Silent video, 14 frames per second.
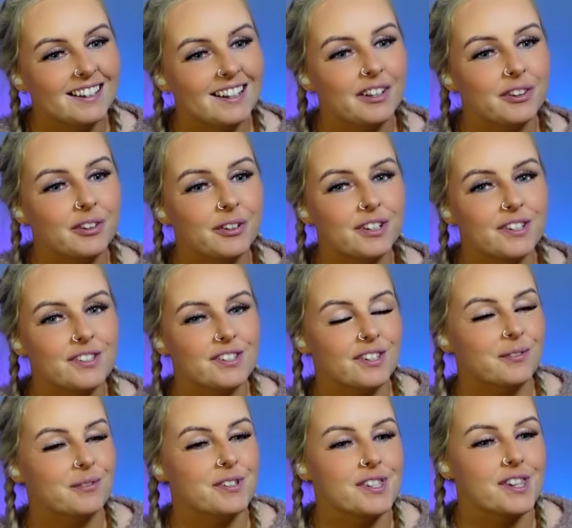I thought it,
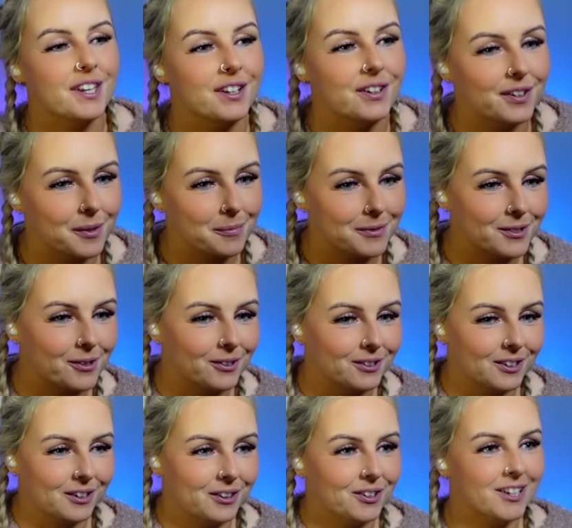was like clipped on.
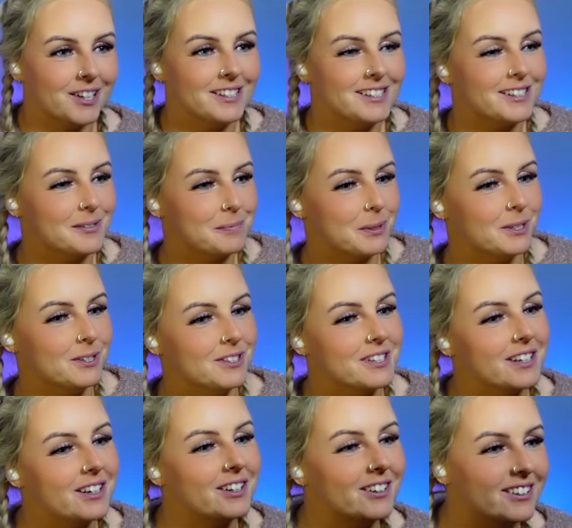I thought he just pulled it
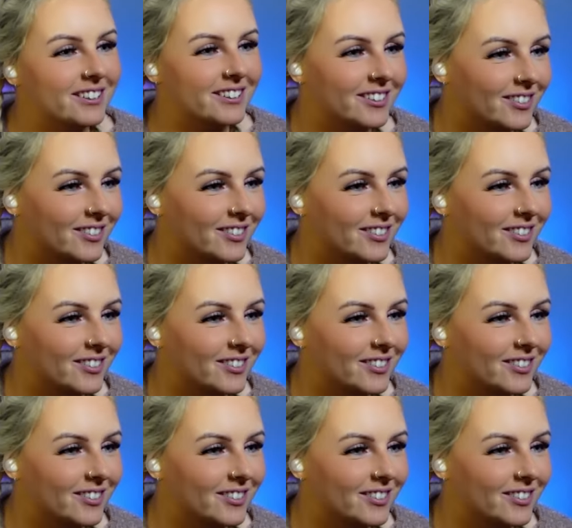off.